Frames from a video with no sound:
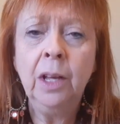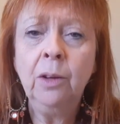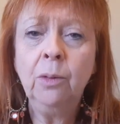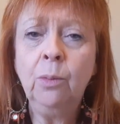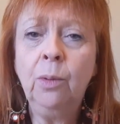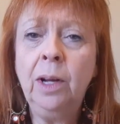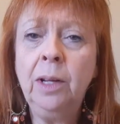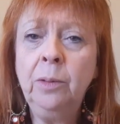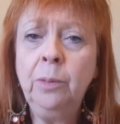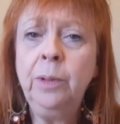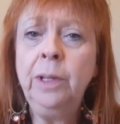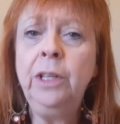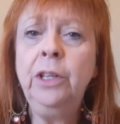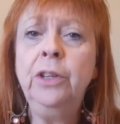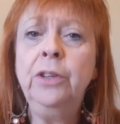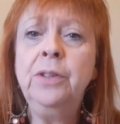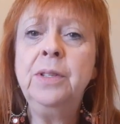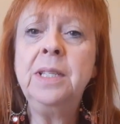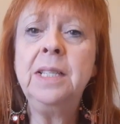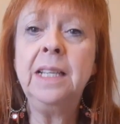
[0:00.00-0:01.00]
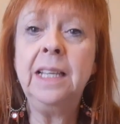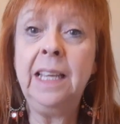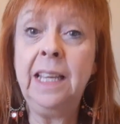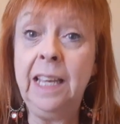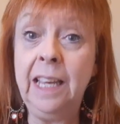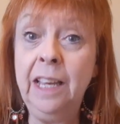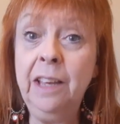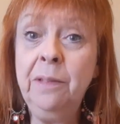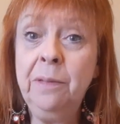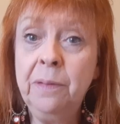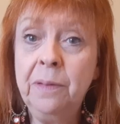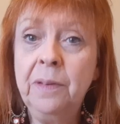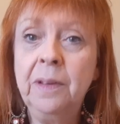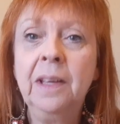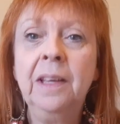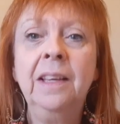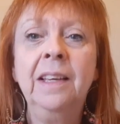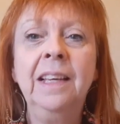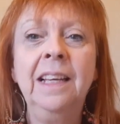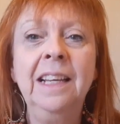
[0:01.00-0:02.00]
When we use if
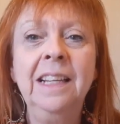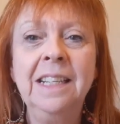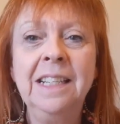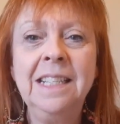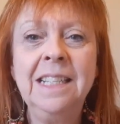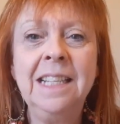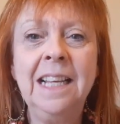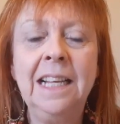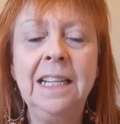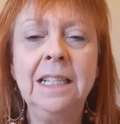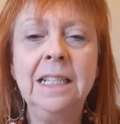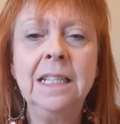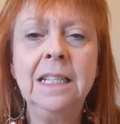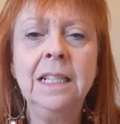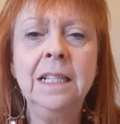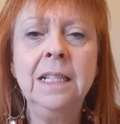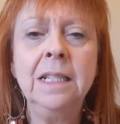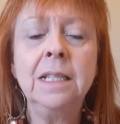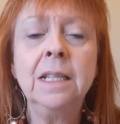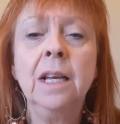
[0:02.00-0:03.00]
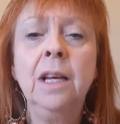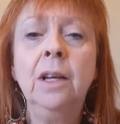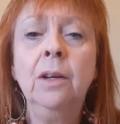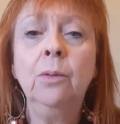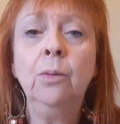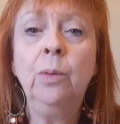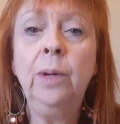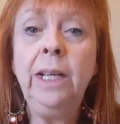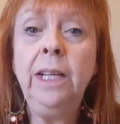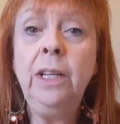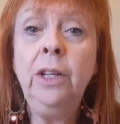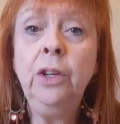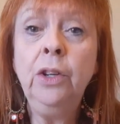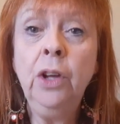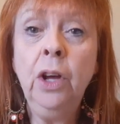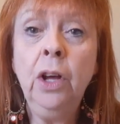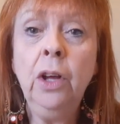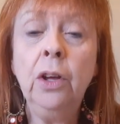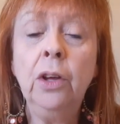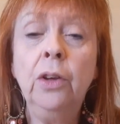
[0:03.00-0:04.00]
in a sentence, we
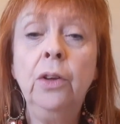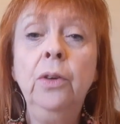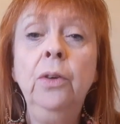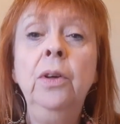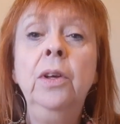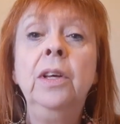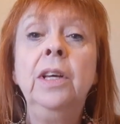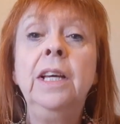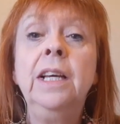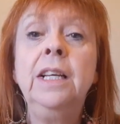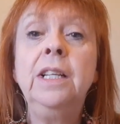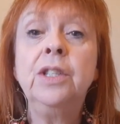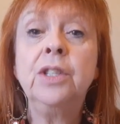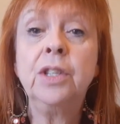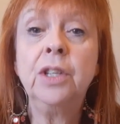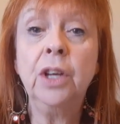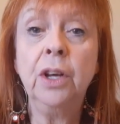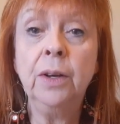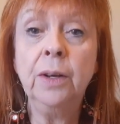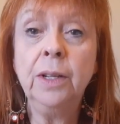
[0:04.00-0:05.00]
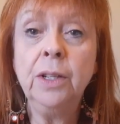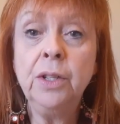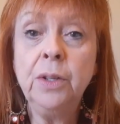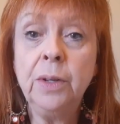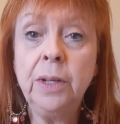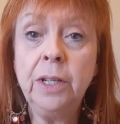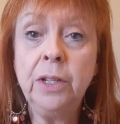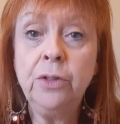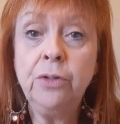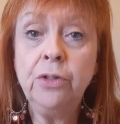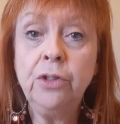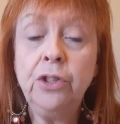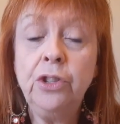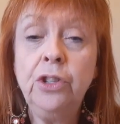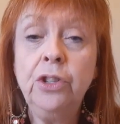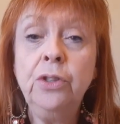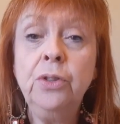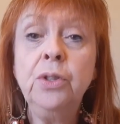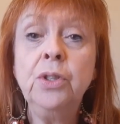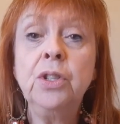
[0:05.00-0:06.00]
know it's going to
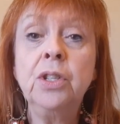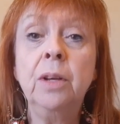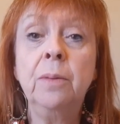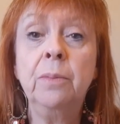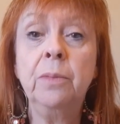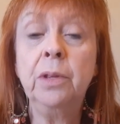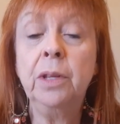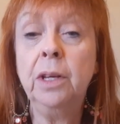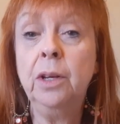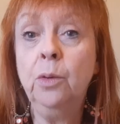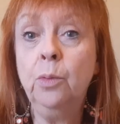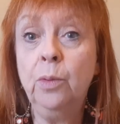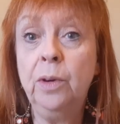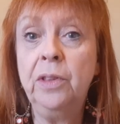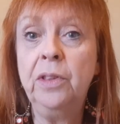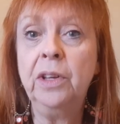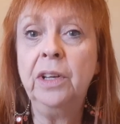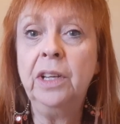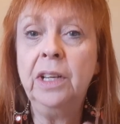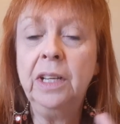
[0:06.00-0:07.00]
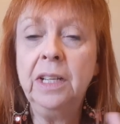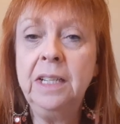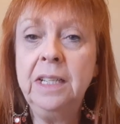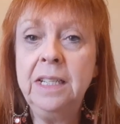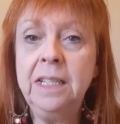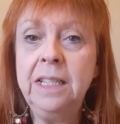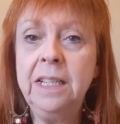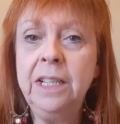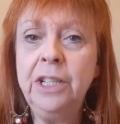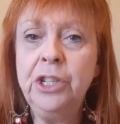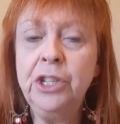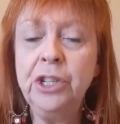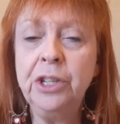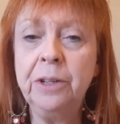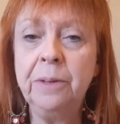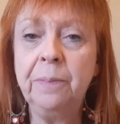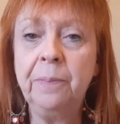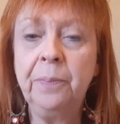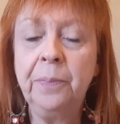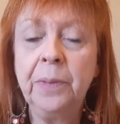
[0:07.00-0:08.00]
introduce something with a
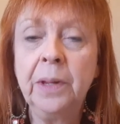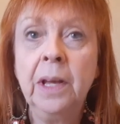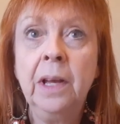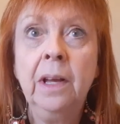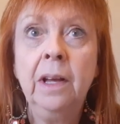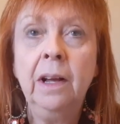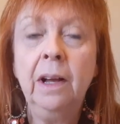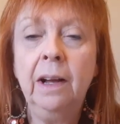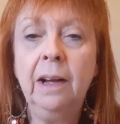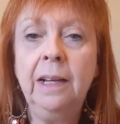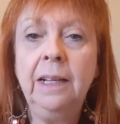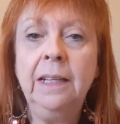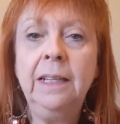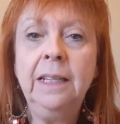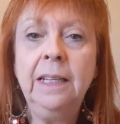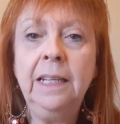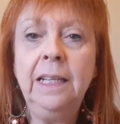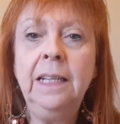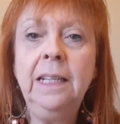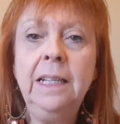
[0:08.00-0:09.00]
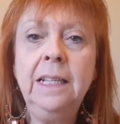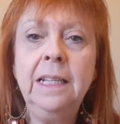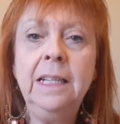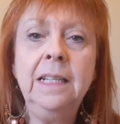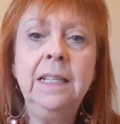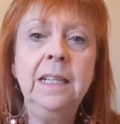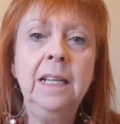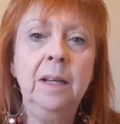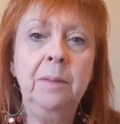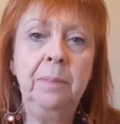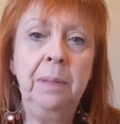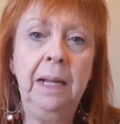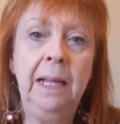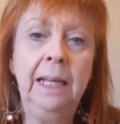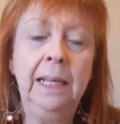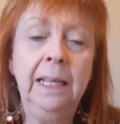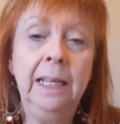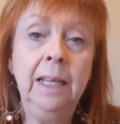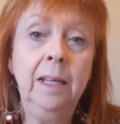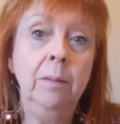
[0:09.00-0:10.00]
condition. I needed a
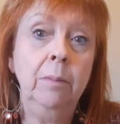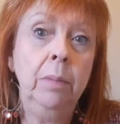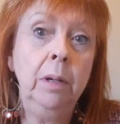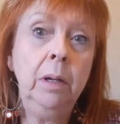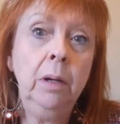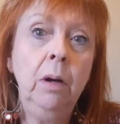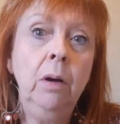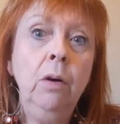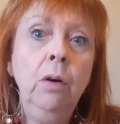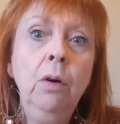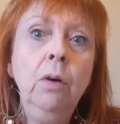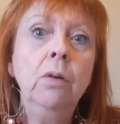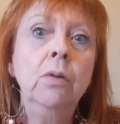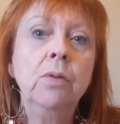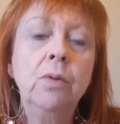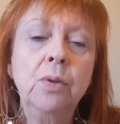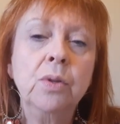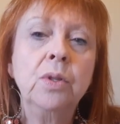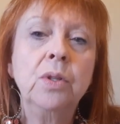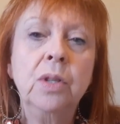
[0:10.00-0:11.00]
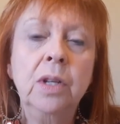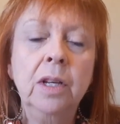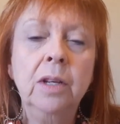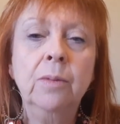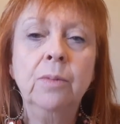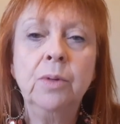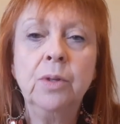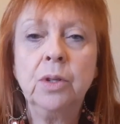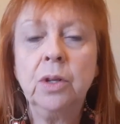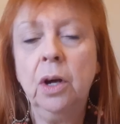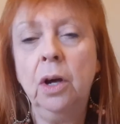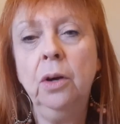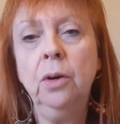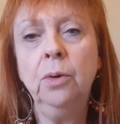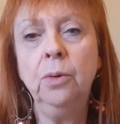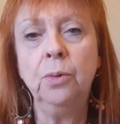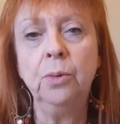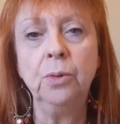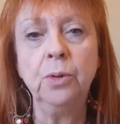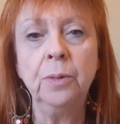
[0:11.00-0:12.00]
blanket because it was
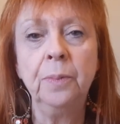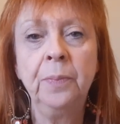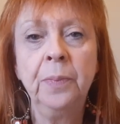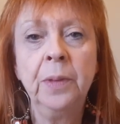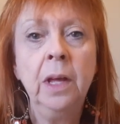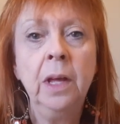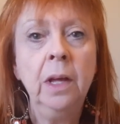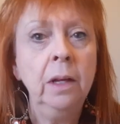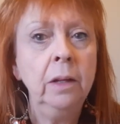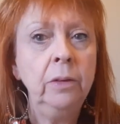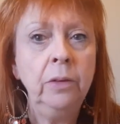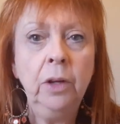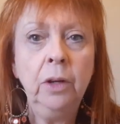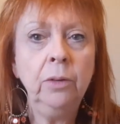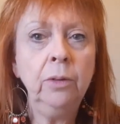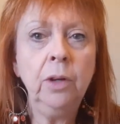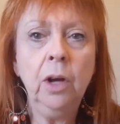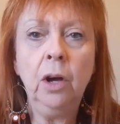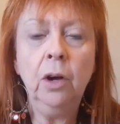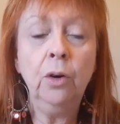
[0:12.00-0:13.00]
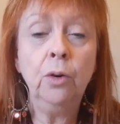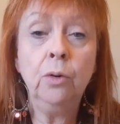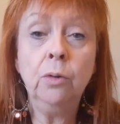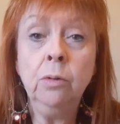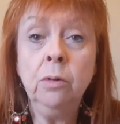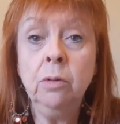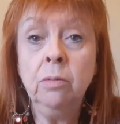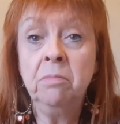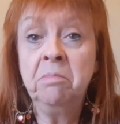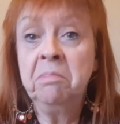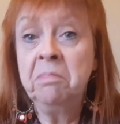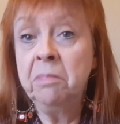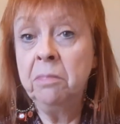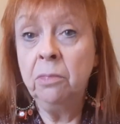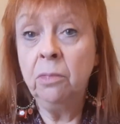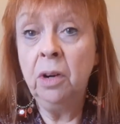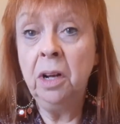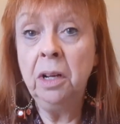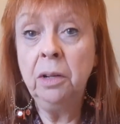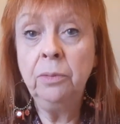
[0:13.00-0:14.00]
cold. No cold?
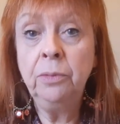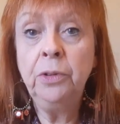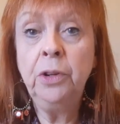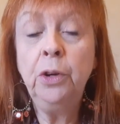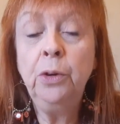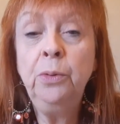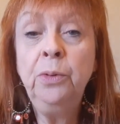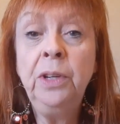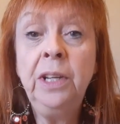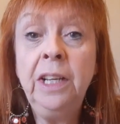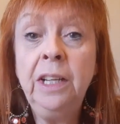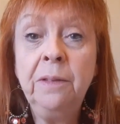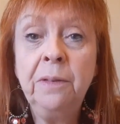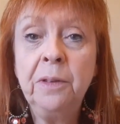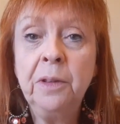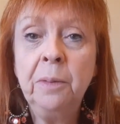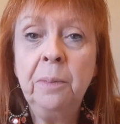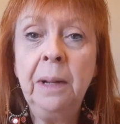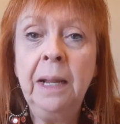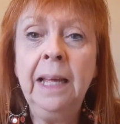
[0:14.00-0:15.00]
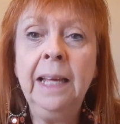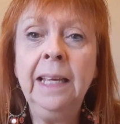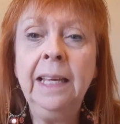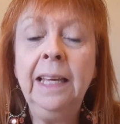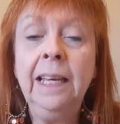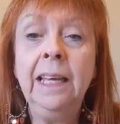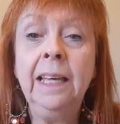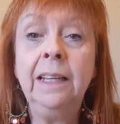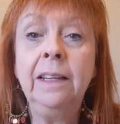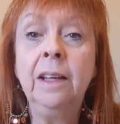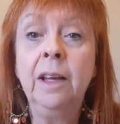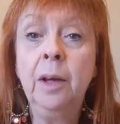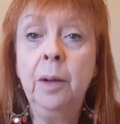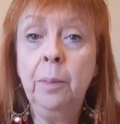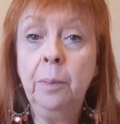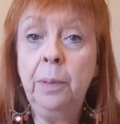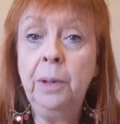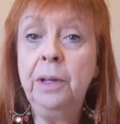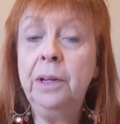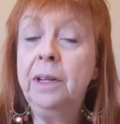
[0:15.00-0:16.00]
Well, no need for the blanket.
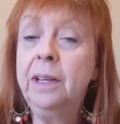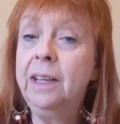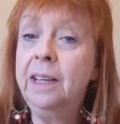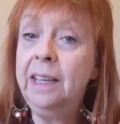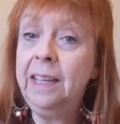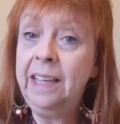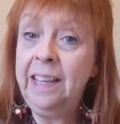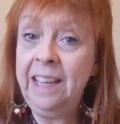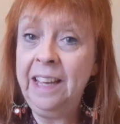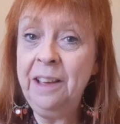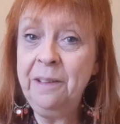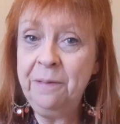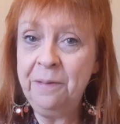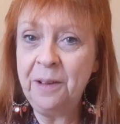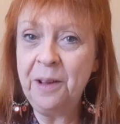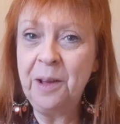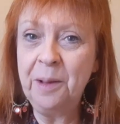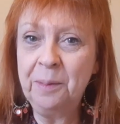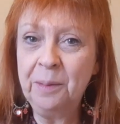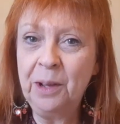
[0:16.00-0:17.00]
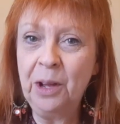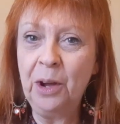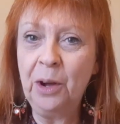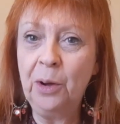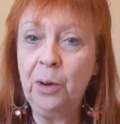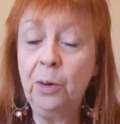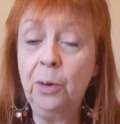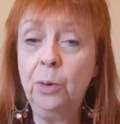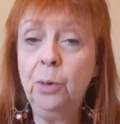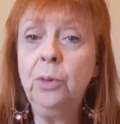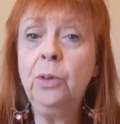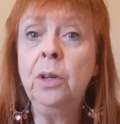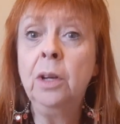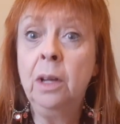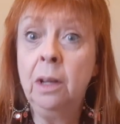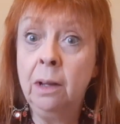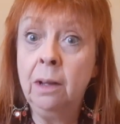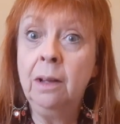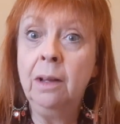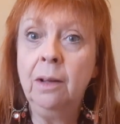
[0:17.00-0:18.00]
But if I'm cold,
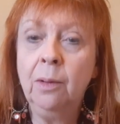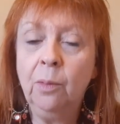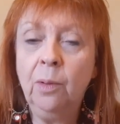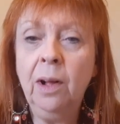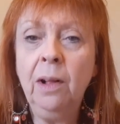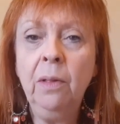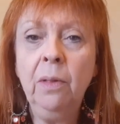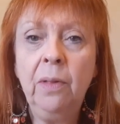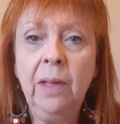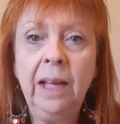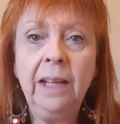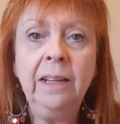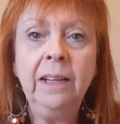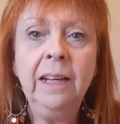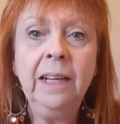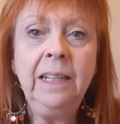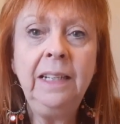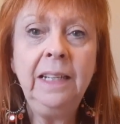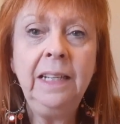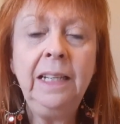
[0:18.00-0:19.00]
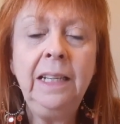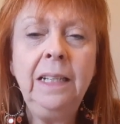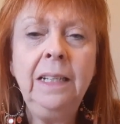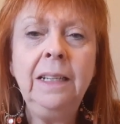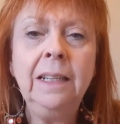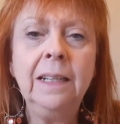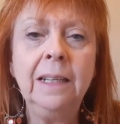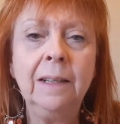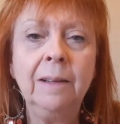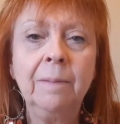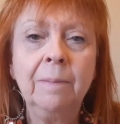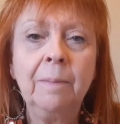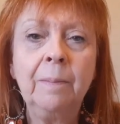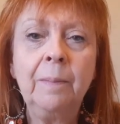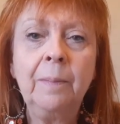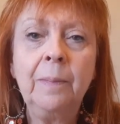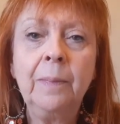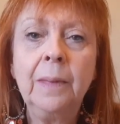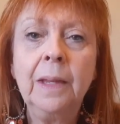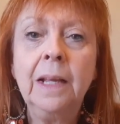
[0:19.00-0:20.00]
well, then I need it.
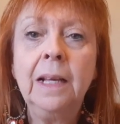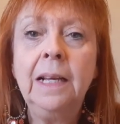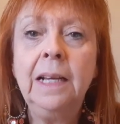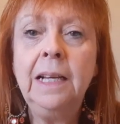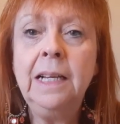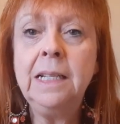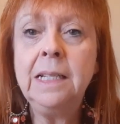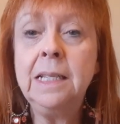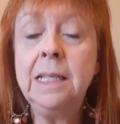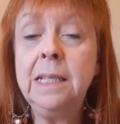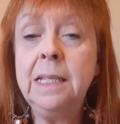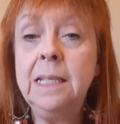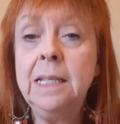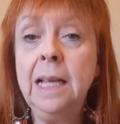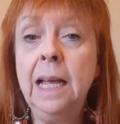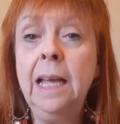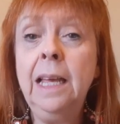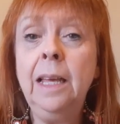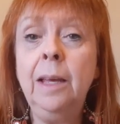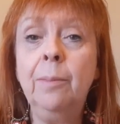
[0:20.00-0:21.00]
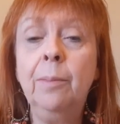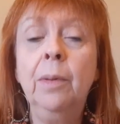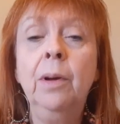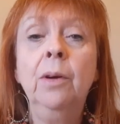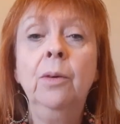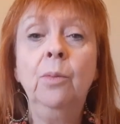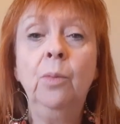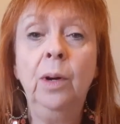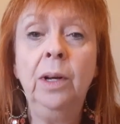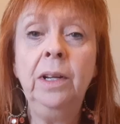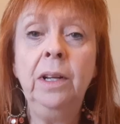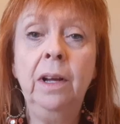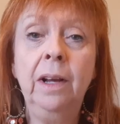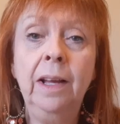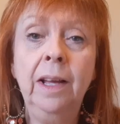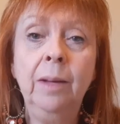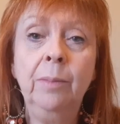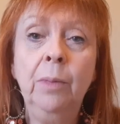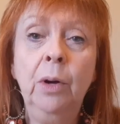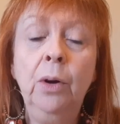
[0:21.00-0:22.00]
It's the same when
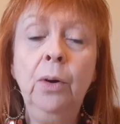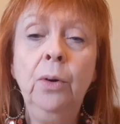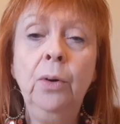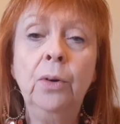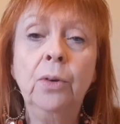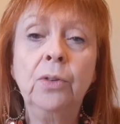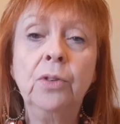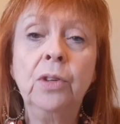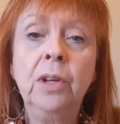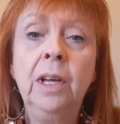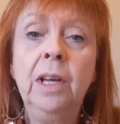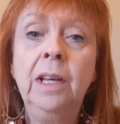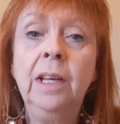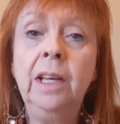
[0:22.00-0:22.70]
I am hot.